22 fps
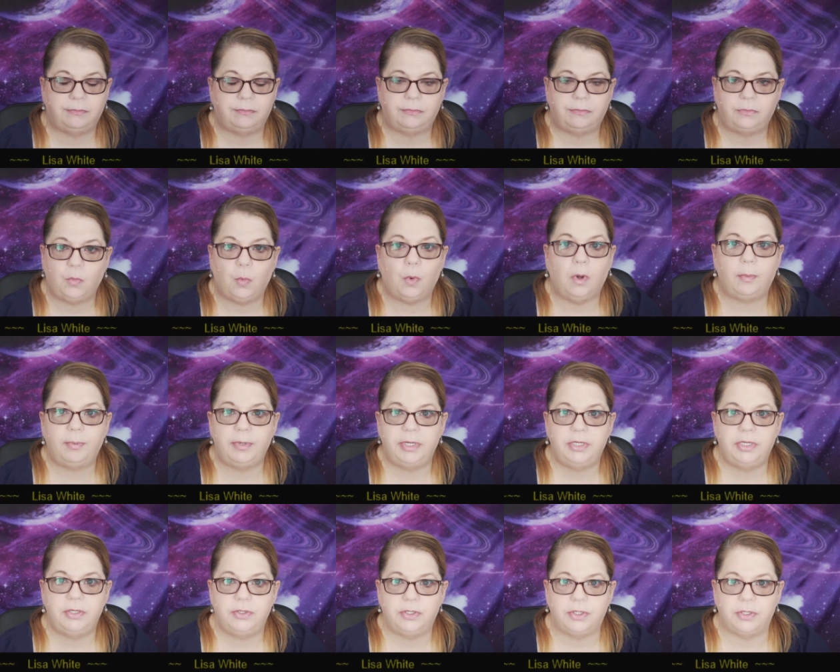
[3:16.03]
Whoopee
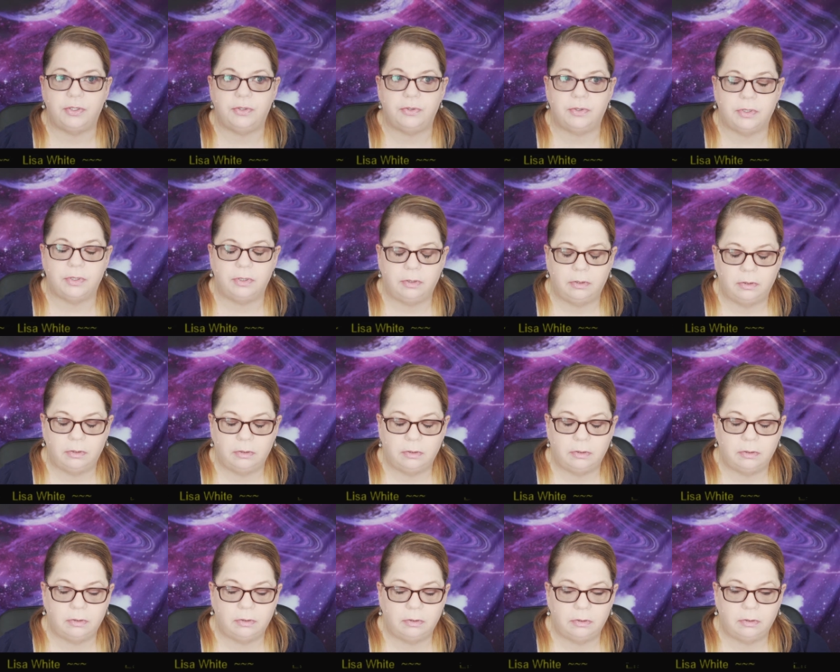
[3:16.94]
two shoes.
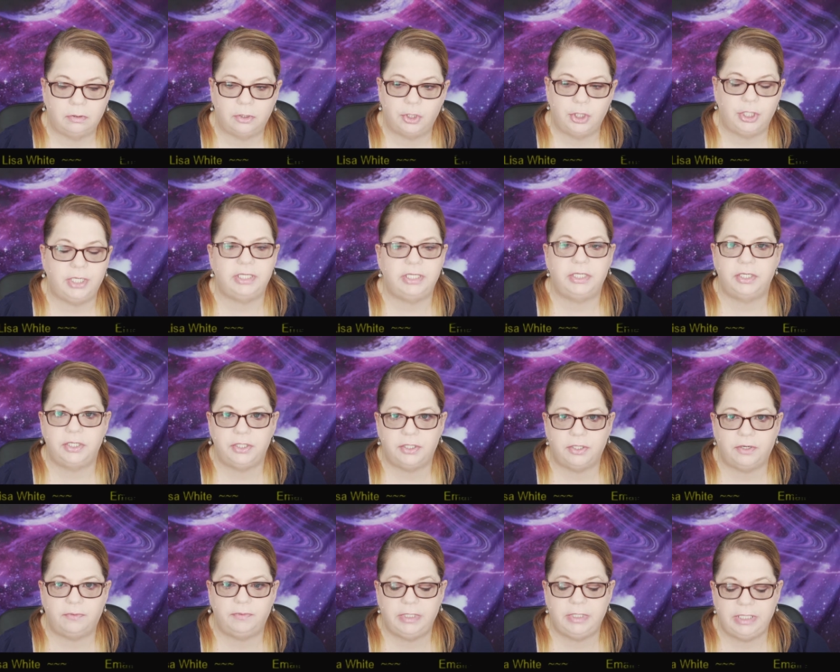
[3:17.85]
She doesn't
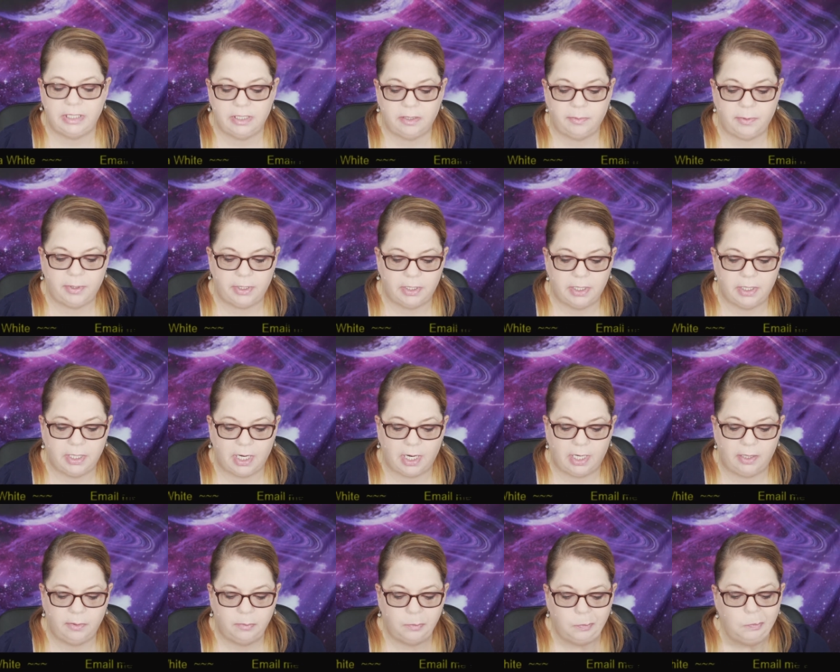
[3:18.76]
deserve to disappear and die.